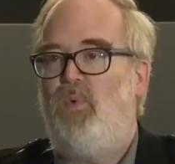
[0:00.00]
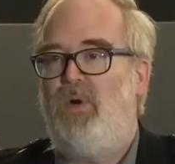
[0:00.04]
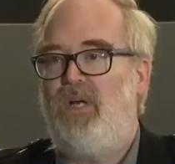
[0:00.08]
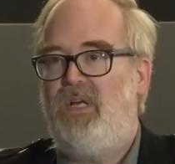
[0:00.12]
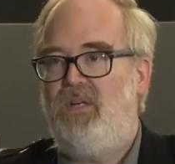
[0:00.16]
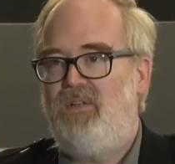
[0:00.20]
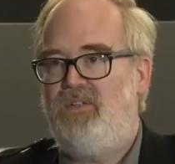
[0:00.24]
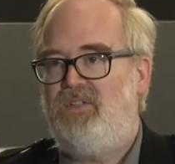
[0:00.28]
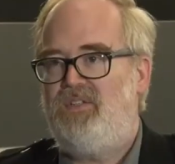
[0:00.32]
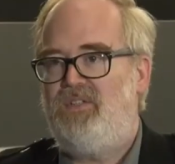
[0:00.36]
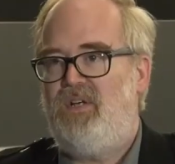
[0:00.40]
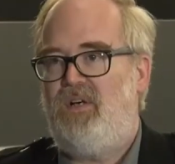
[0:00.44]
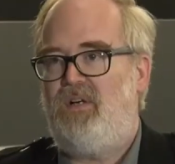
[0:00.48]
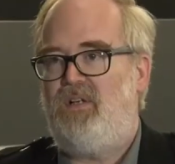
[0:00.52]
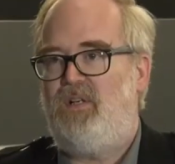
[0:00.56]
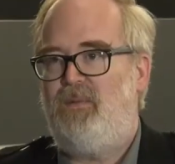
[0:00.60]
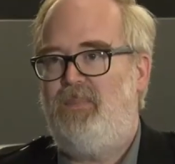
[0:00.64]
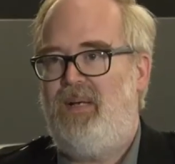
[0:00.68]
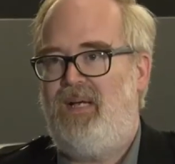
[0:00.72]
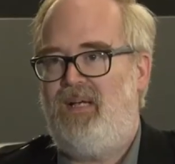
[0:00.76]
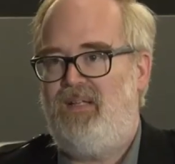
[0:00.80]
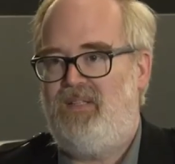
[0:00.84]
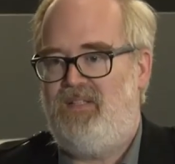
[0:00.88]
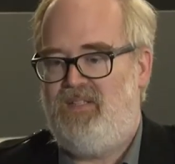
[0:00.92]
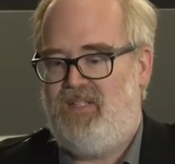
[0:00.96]
here to talk
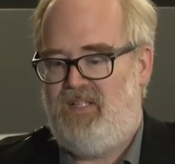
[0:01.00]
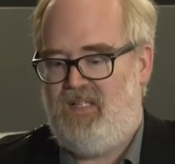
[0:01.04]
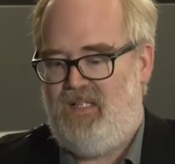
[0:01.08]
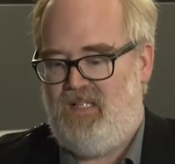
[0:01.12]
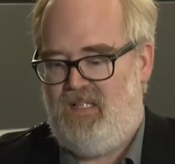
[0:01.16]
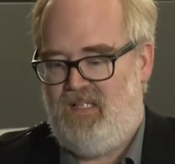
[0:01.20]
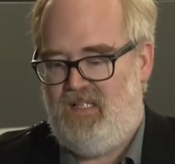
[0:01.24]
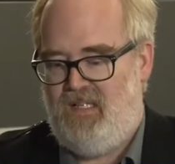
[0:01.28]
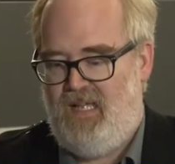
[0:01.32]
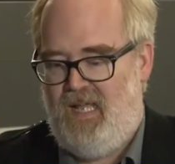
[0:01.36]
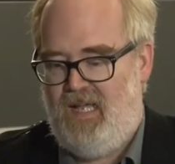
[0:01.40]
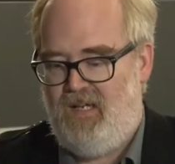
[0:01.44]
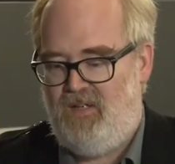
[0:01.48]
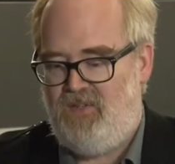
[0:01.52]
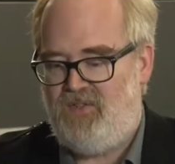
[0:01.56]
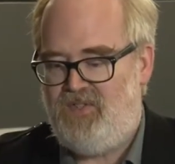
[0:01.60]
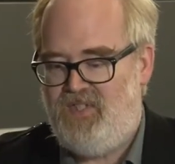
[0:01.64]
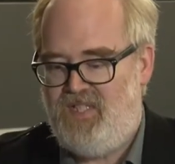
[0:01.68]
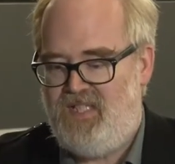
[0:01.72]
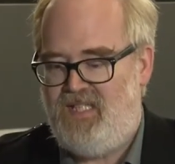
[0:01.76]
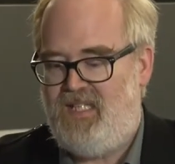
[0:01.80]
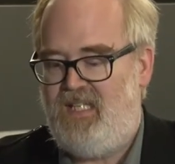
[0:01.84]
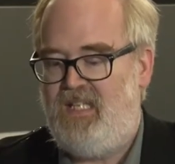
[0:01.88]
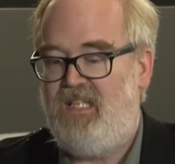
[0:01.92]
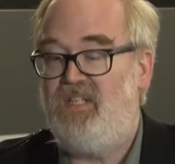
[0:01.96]
about
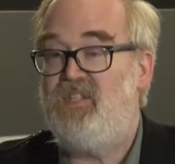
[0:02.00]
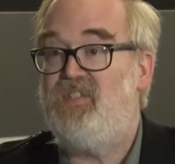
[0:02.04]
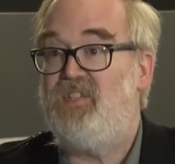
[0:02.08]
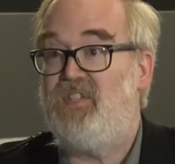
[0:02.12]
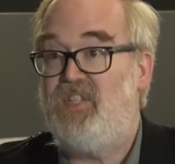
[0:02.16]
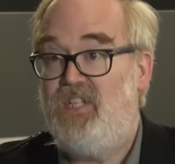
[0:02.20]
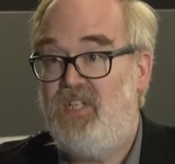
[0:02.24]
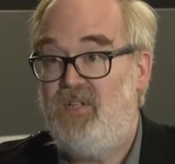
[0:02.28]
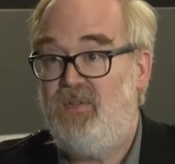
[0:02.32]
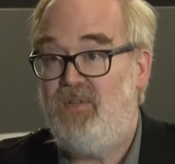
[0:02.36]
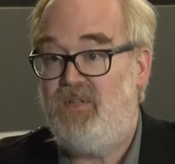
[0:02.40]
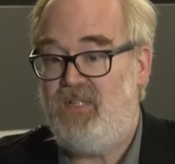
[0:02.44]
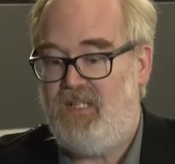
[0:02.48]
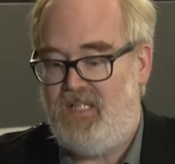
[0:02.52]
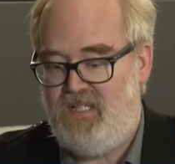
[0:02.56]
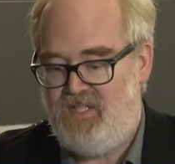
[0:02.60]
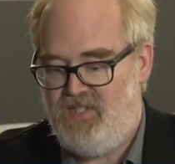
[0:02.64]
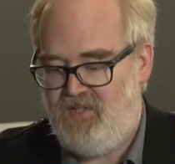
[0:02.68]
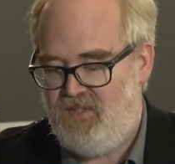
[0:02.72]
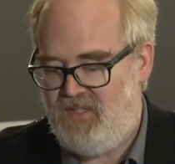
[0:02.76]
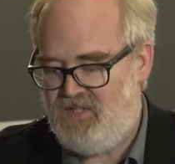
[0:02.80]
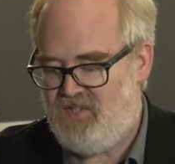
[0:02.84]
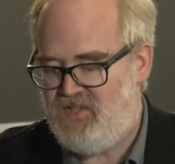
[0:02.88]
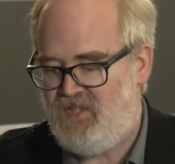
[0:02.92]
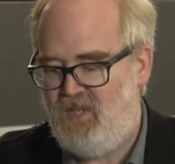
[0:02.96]
LTE security,
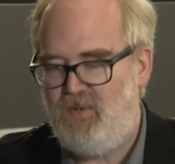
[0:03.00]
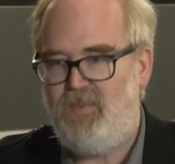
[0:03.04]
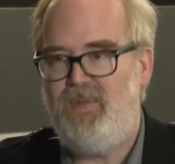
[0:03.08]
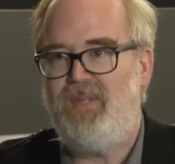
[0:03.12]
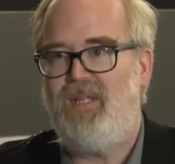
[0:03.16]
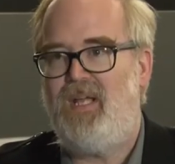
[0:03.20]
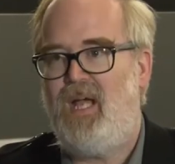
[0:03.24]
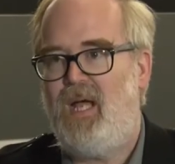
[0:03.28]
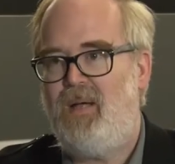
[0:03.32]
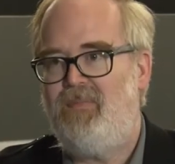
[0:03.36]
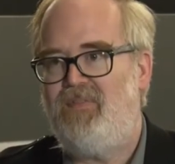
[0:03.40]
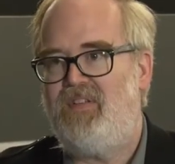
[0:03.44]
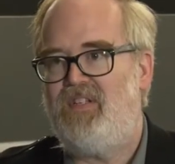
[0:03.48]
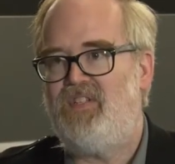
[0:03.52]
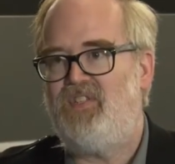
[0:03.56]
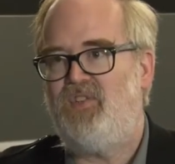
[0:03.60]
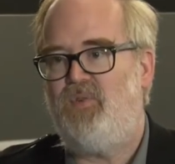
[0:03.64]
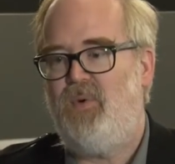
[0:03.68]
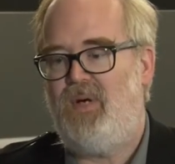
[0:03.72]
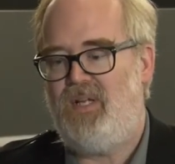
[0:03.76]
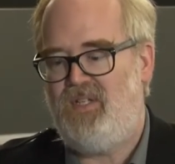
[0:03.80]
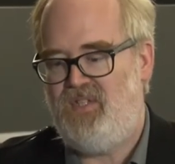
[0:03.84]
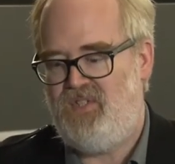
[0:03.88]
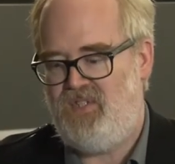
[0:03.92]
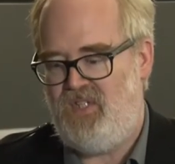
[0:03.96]
so let's start with the obvious
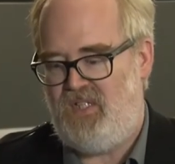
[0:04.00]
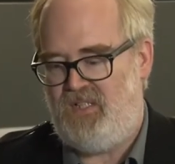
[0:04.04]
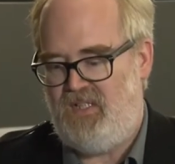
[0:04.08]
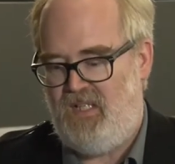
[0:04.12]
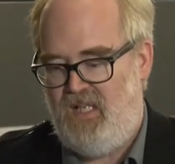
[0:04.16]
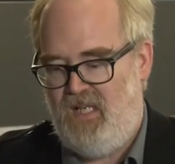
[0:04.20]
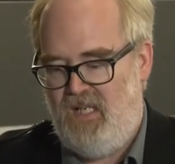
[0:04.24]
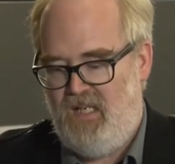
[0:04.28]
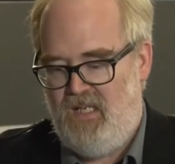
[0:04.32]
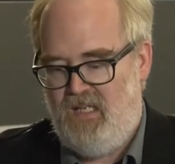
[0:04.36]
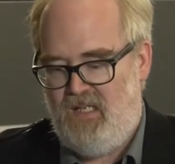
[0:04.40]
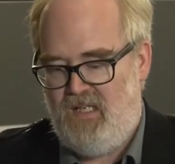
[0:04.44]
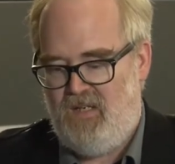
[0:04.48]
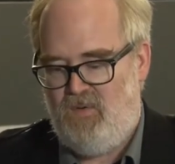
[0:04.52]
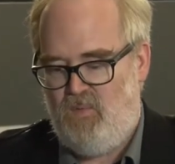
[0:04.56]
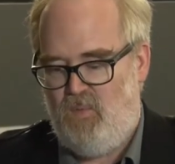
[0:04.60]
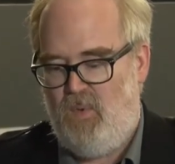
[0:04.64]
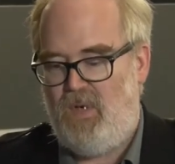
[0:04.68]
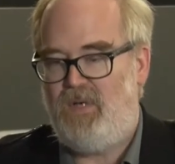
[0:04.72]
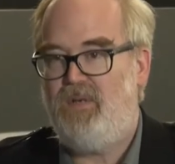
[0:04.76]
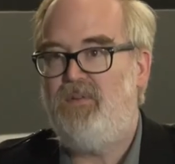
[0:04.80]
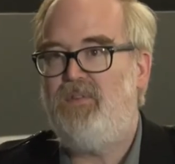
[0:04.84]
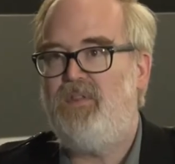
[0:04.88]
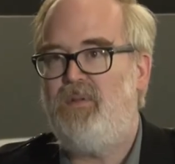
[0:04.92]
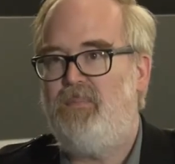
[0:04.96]
question.
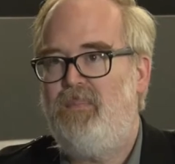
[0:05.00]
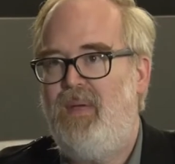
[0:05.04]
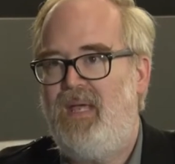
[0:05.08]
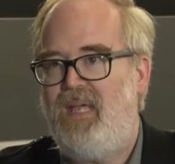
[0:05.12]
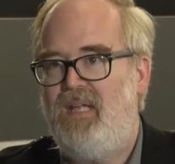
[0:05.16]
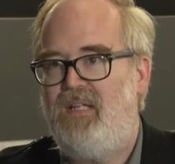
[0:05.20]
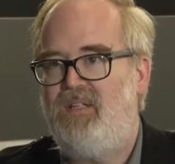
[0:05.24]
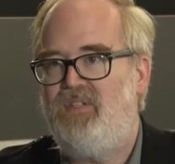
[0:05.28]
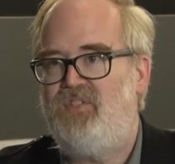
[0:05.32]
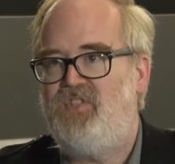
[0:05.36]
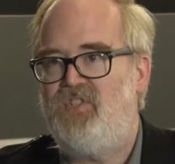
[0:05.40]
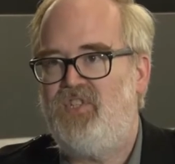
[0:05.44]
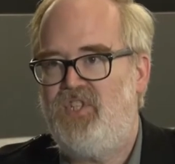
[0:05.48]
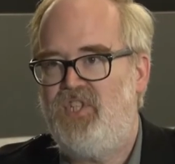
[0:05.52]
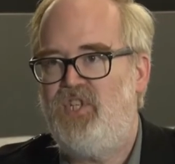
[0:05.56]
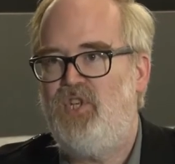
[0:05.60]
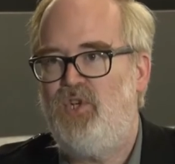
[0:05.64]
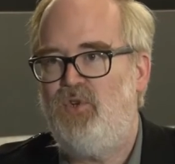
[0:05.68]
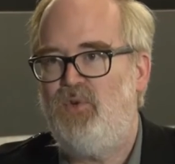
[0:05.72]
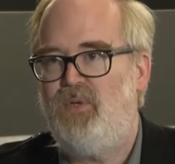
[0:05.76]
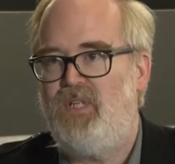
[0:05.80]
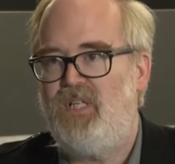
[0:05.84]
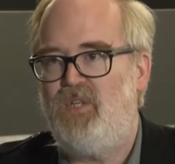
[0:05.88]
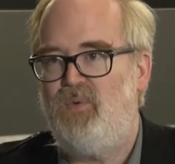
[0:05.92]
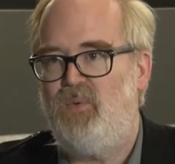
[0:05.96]
What are the main
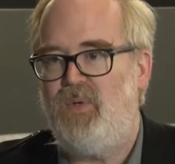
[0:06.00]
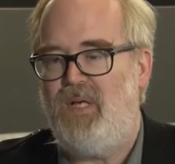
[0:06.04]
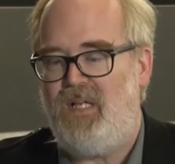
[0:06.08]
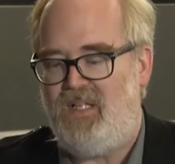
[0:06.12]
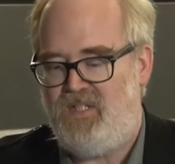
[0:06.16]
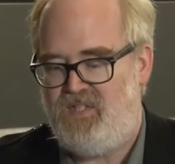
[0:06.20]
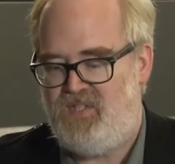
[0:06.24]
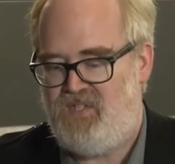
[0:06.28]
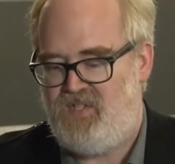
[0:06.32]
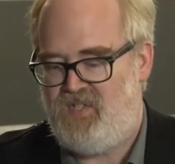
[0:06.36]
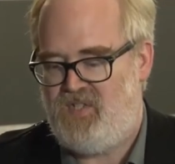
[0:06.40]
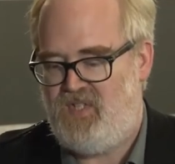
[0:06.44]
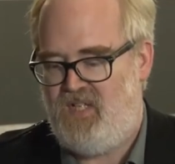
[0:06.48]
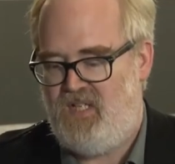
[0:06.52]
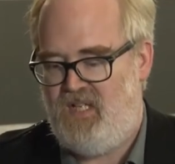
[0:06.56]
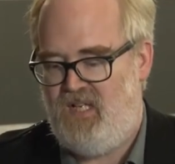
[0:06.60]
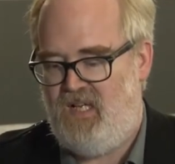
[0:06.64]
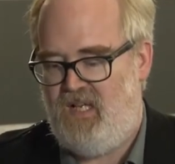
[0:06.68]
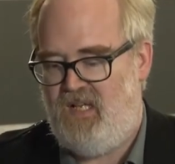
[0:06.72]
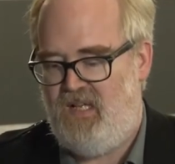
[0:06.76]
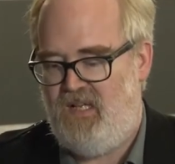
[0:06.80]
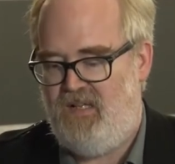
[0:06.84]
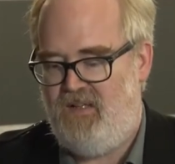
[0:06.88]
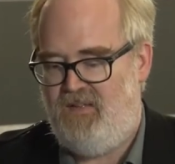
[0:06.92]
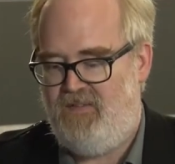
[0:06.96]
security risks
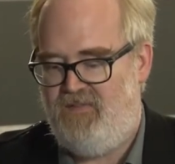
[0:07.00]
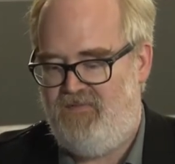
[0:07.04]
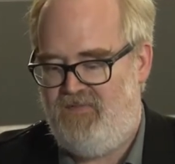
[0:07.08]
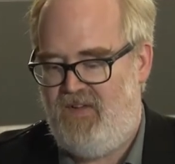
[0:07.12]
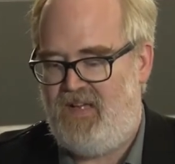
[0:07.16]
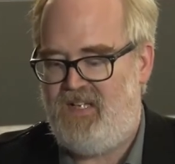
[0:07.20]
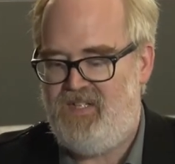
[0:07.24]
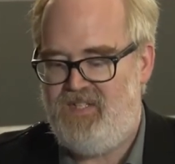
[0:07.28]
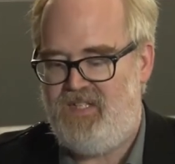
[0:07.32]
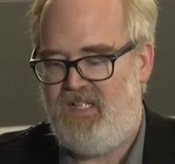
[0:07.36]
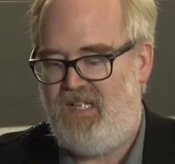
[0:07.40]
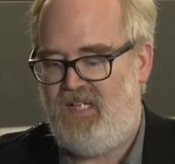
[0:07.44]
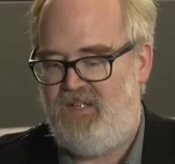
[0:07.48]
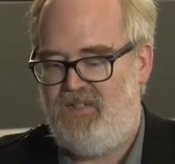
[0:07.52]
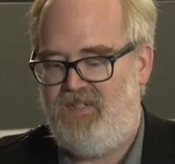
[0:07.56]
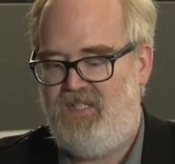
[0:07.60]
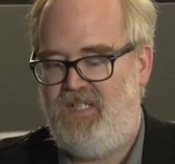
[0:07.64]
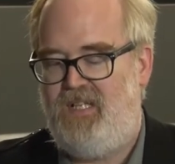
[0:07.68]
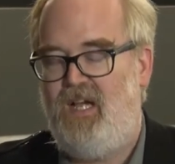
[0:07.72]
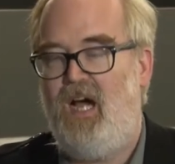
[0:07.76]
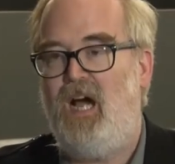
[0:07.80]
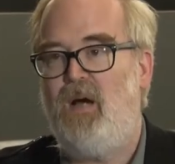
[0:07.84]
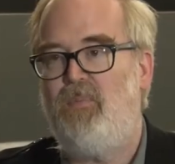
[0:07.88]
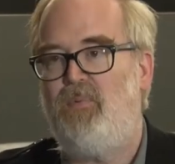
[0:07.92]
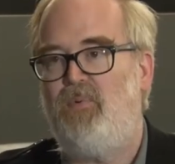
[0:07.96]
facing
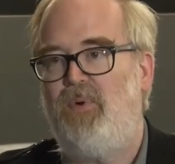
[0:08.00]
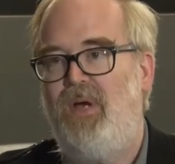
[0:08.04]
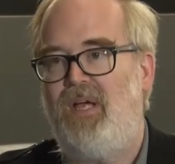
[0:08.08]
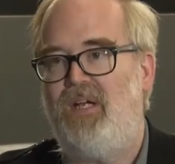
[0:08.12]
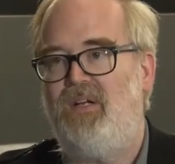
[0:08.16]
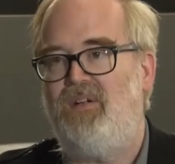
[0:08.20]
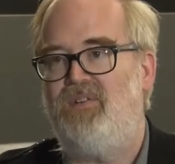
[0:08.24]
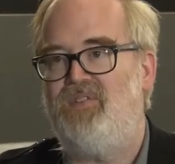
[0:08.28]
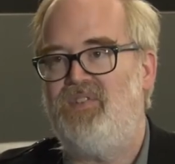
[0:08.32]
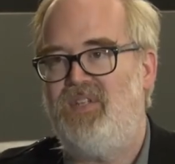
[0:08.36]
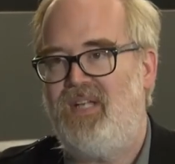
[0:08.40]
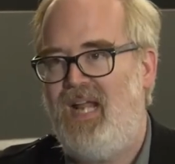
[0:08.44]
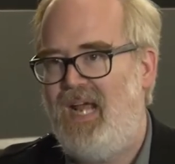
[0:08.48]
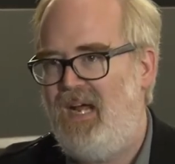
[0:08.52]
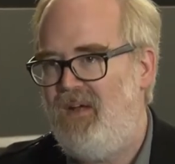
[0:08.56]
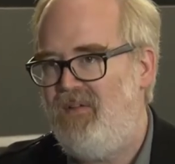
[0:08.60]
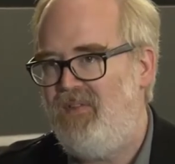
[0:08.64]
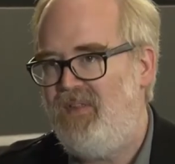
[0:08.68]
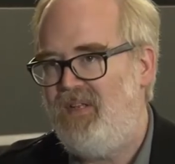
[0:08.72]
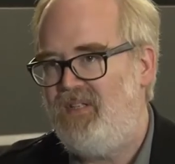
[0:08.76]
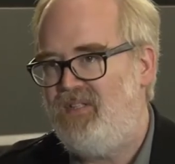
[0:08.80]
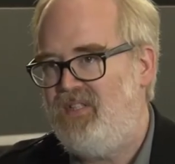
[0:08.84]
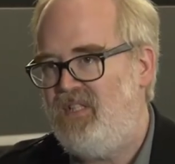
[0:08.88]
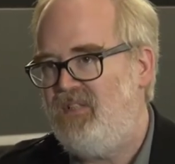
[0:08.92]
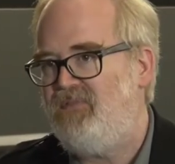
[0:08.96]
LTE operators, and how are
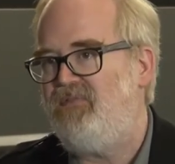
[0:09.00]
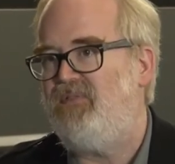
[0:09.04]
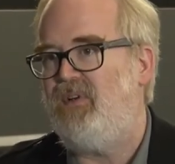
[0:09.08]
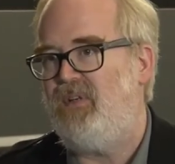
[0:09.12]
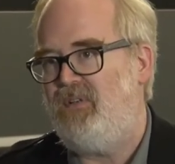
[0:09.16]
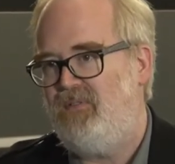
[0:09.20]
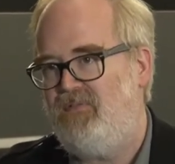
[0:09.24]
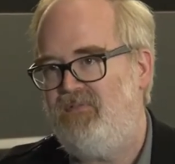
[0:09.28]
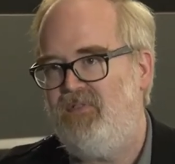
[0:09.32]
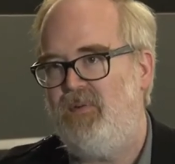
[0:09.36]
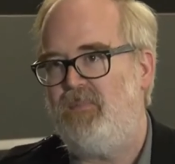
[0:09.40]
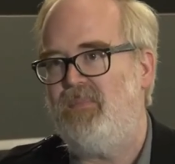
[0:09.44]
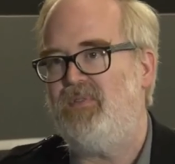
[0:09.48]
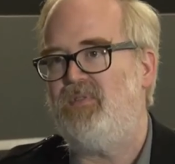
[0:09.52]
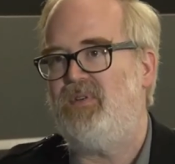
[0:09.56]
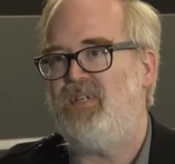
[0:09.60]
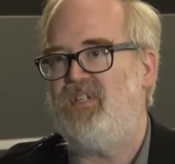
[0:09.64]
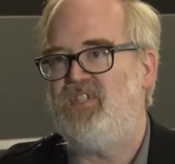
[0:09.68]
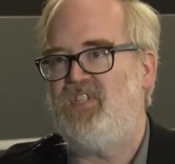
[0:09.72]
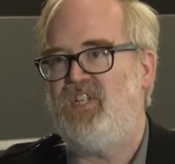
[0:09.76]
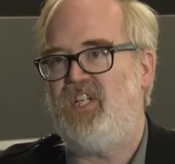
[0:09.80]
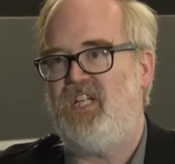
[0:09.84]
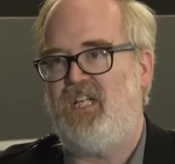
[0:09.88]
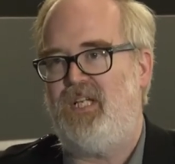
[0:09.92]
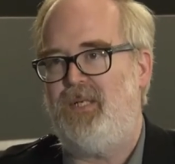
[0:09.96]
they different from
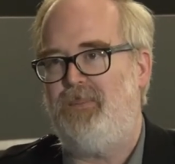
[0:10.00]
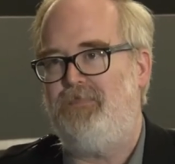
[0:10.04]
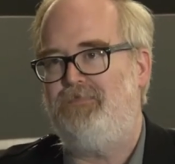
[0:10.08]
3G?